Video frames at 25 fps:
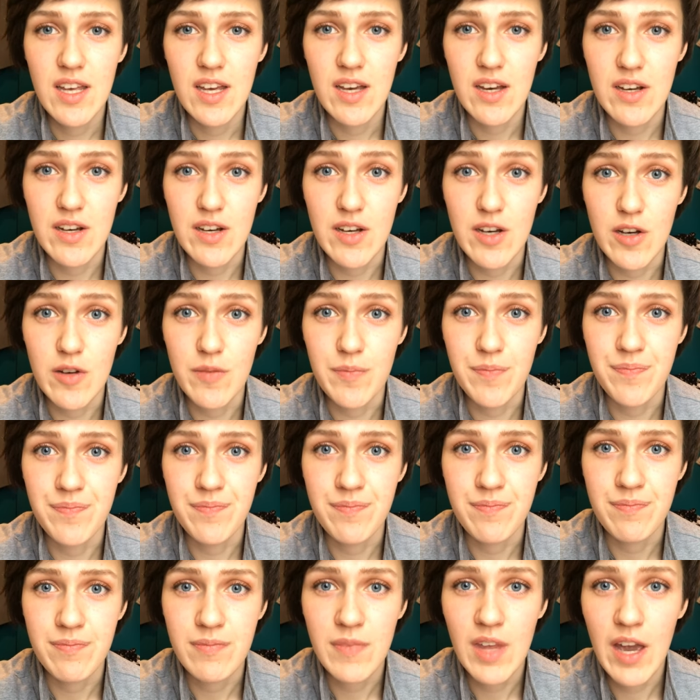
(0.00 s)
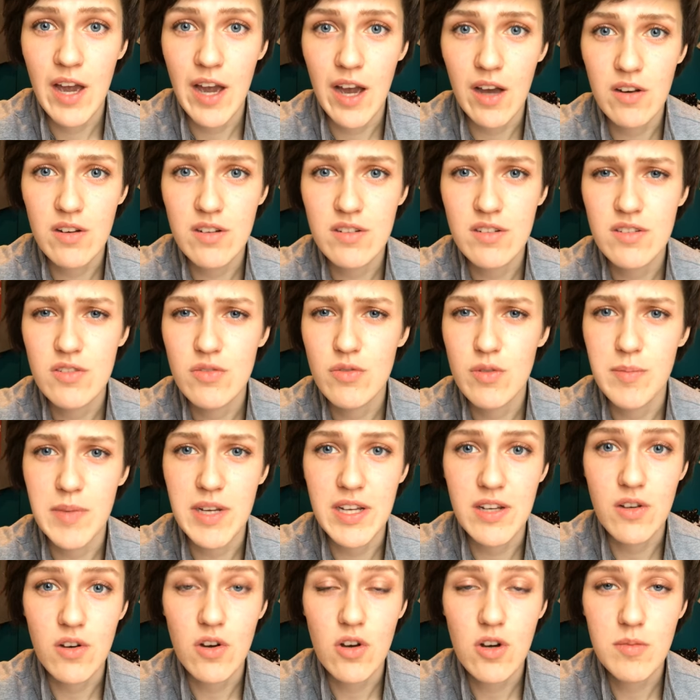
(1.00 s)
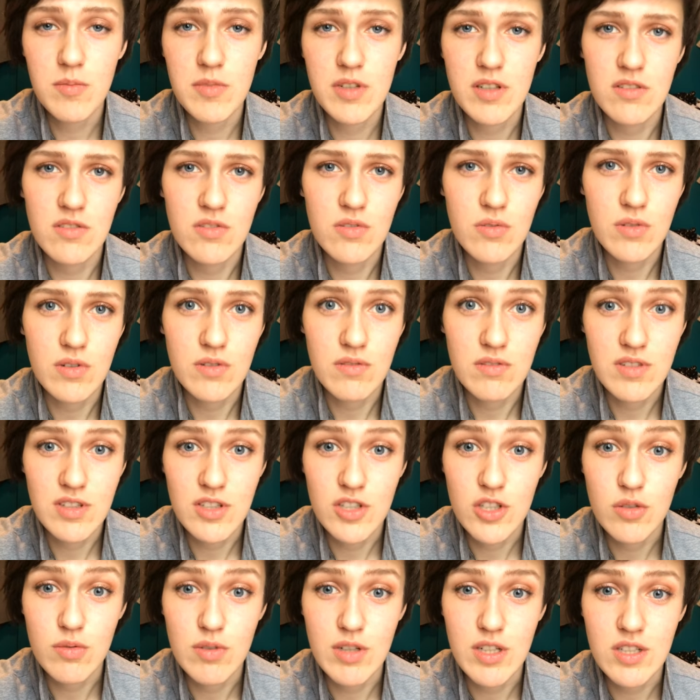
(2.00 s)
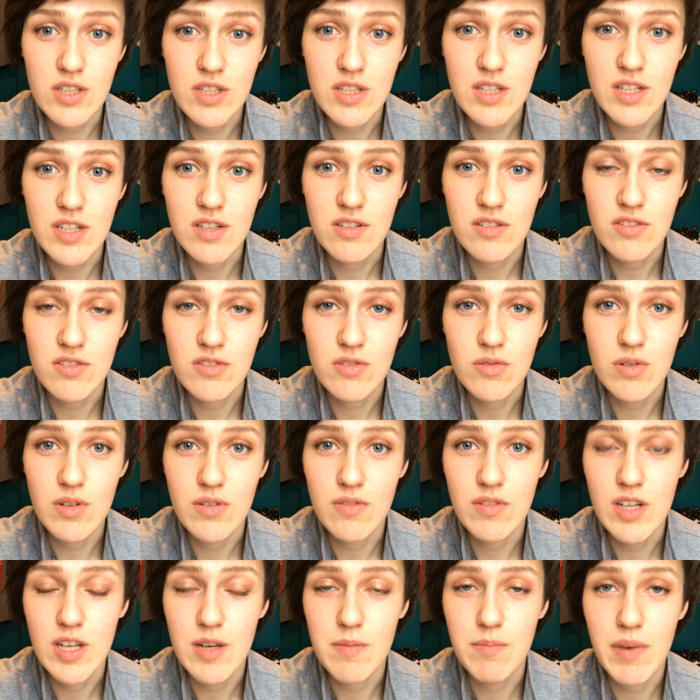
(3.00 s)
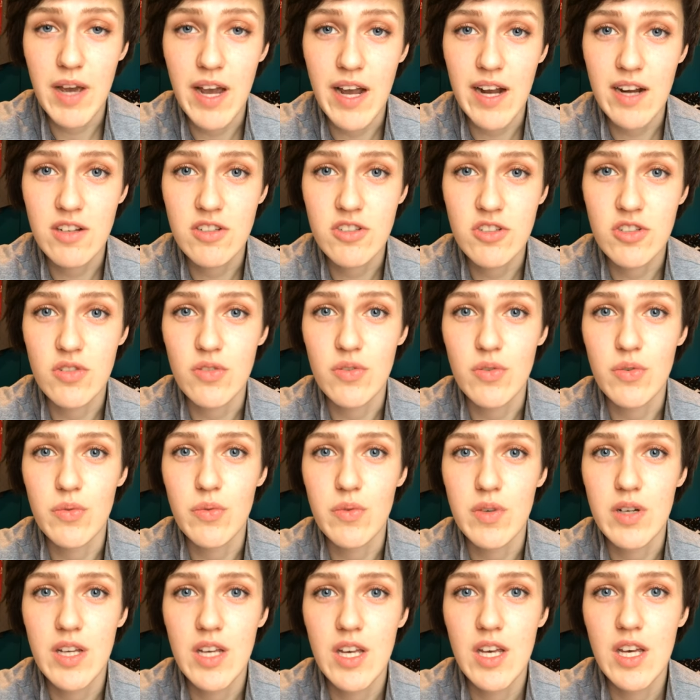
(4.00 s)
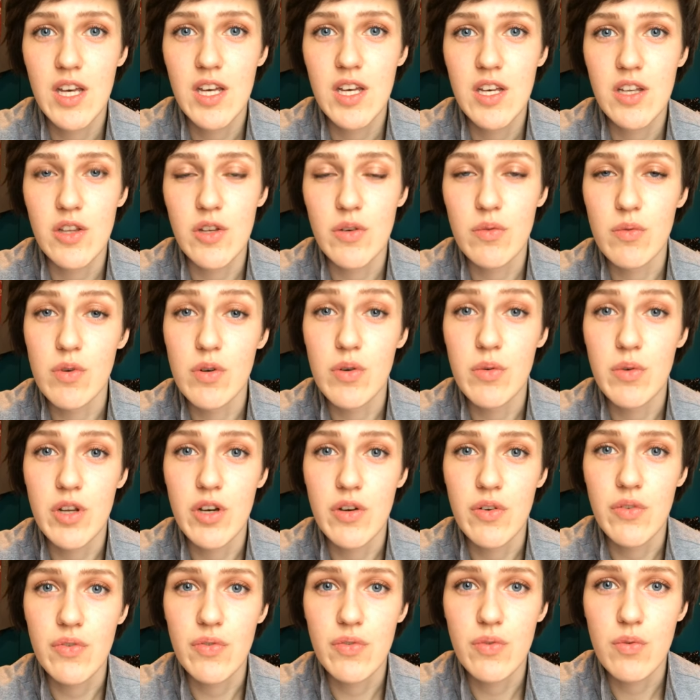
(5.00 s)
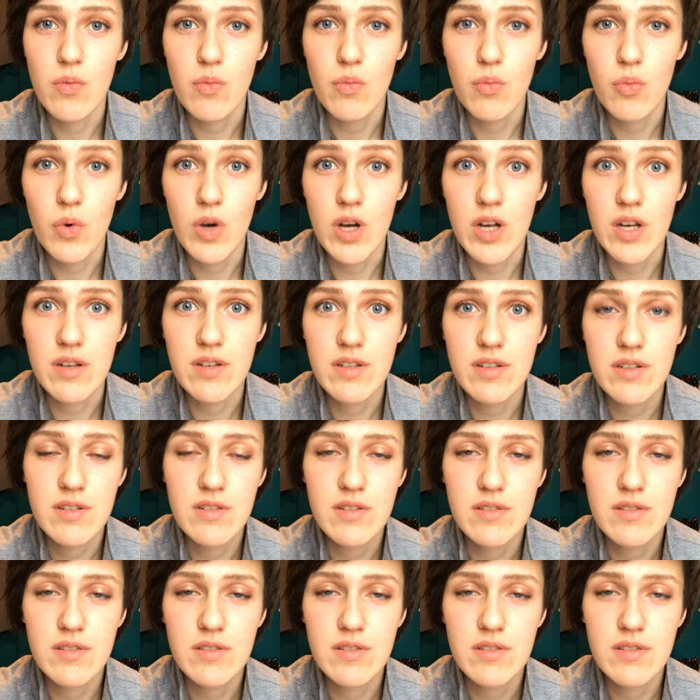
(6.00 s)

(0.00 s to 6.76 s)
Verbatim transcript: um, how to just remain calm in this sort of situation and just sort of get back to the root of what